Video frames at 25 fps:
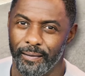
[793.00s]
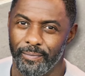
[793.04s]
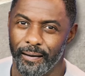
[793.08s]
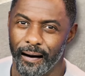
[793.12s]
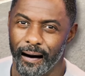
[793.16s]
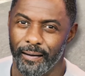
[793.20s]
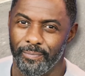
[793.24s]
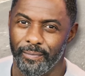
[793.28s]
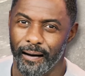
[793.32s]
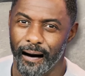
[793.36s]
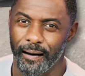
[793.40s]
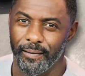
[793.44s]
and
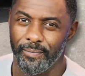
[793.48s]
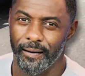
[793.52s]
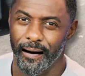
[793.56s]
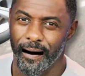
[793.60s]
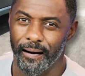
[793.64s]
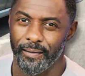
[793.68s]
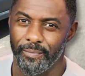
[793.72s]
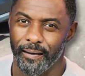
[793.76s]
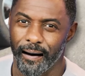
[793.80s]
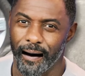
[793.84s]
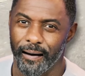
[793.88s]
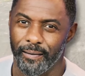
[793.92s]

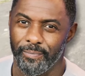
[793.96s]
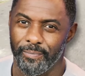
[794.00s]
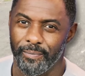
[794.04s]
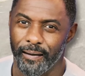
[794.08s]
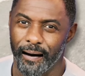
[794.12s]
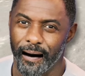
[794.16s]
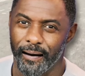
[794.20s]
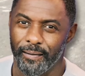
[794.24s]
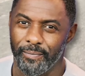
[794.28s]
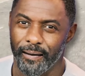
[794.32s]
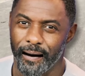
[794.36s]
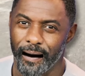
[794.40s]
electronic
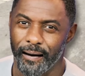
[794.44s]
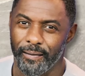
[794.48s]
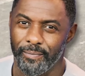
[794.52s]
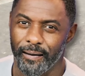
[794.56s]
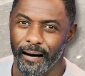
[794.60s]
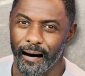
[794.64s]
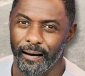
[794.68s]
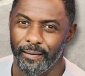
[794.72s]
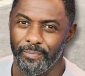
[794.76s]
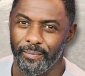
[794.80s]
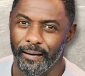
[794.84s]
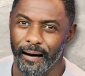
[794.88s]
stability
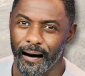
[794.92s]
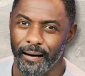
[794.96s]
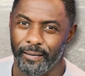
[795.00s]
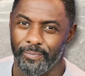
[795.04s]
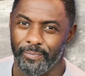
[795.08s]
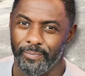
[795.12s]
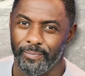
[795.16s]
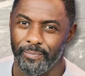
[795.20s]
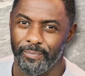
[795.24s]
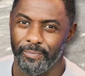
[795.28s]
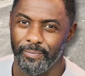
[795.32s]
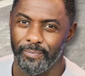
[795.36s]

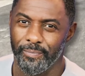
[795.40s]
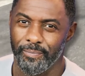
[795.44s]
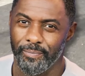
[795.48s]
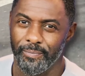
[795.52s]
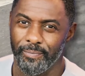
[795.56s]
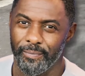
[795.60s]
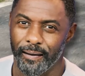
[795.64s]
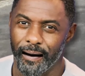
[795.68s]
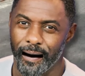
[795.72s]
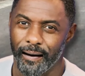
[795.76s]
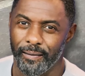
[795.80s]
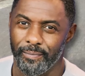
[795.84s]
control.
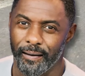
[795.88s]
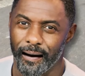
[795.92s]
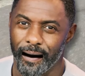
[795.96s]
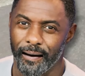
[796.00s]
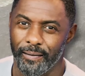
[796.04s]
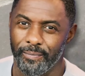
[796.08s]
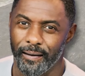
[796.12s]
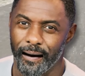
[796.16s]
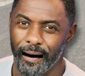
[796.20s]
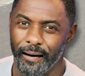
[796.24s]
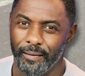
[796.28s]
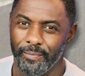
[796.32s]
But its
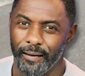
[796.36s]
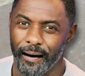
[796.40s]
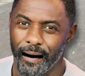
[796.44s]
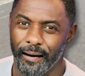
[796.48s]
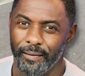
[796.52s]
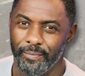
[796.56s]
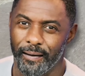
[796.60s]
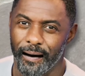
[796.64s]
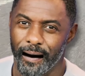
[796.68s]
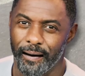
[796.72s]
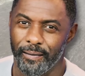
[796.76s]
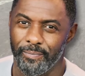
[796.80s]
terrain
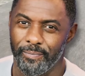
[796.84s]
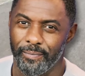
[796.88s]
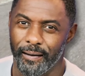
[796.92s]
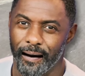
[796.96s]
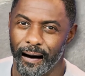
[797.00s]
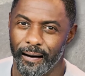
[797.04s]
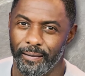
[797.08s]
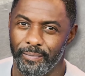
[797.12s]
response 2